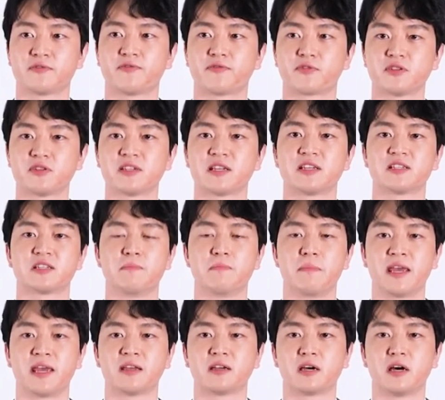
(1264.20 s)
first as the
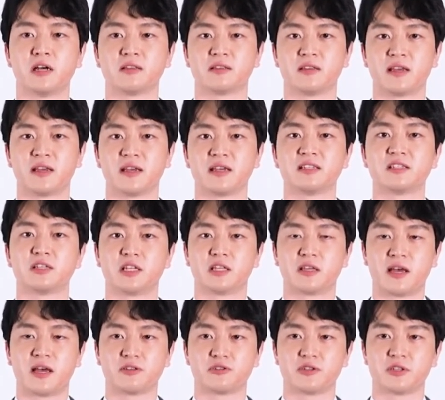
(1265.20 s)
main contact is
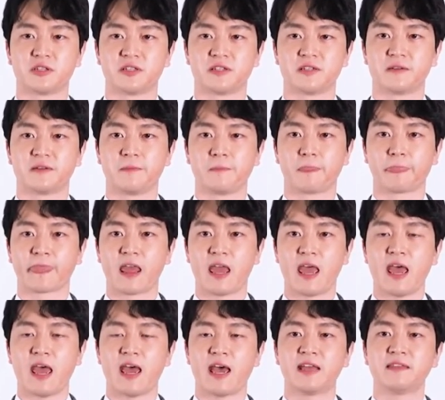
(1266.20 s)
detached.
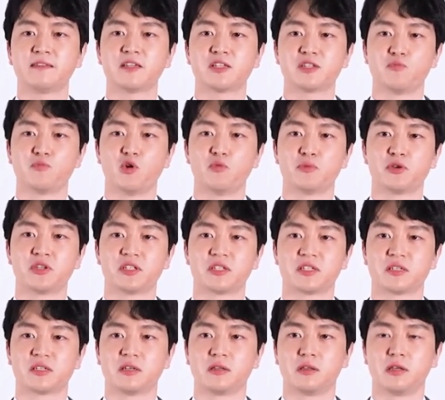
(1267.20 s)
At this
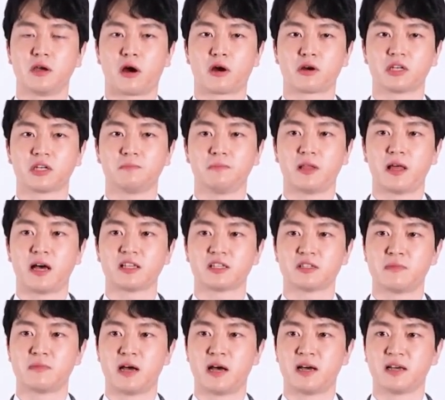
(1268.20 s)
moment, the arc
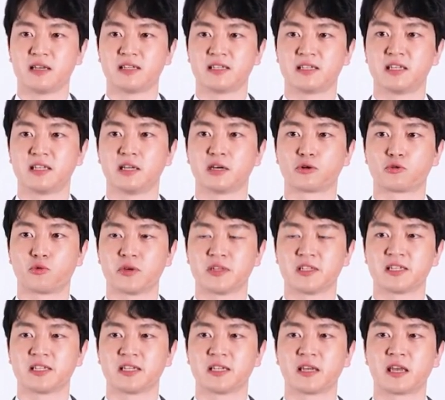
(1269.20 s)
plasma is in a
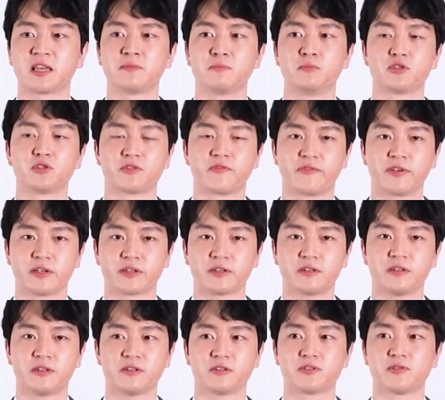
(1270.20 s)
quenching
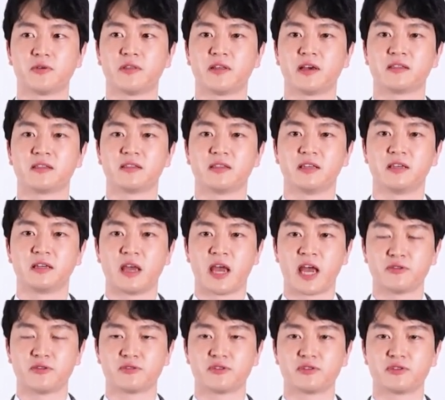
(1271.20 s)
atmosphere so that the
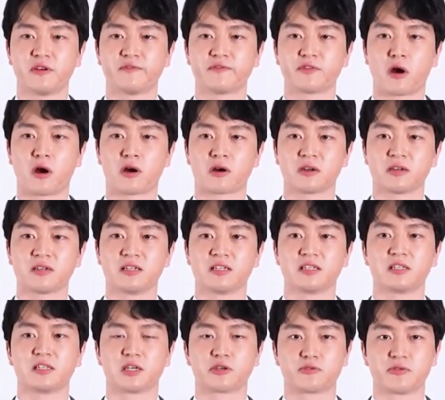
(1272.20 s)
energy of the arc
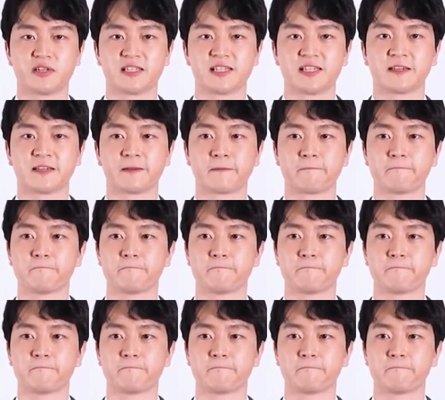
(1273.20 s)
is decreasing.